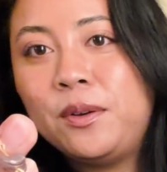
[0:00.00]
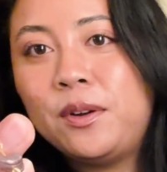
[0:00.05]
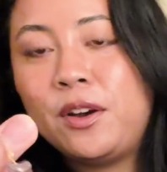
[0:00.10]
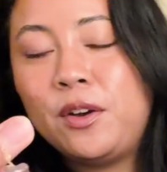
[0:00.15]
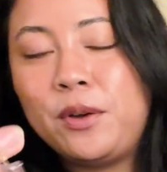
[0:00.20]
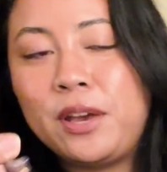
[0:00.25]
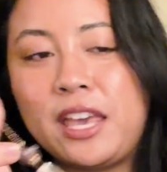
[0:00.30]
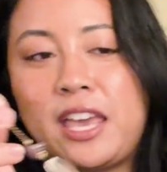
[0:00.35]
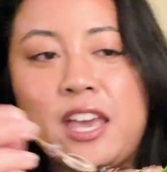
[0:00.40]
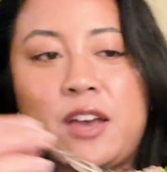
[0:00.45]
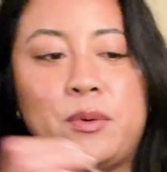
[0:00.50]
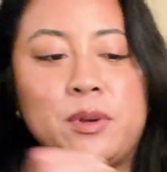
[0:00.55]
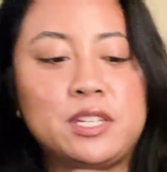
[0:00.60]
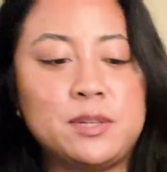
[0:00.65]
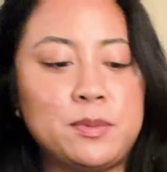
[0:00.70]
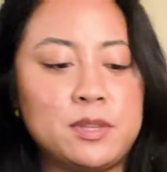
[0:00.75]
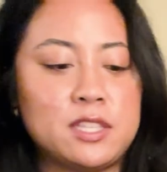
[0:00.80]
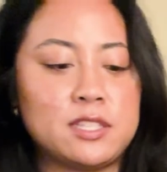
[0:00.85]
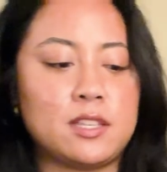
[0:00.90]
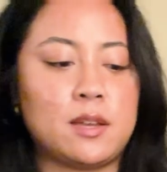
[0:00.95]
Oh, I can't wait to
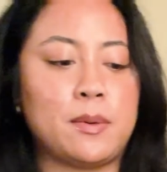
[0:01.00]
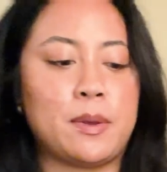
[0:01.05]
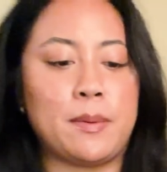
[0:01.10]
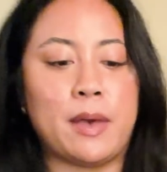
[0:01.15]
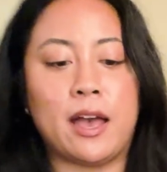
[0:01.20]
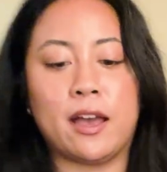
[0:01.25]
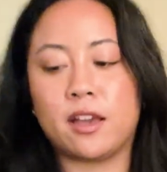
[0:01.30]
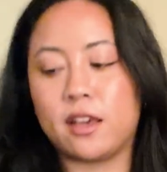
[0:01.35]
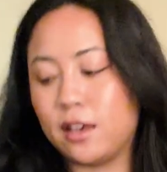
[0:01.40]
put this on my bag.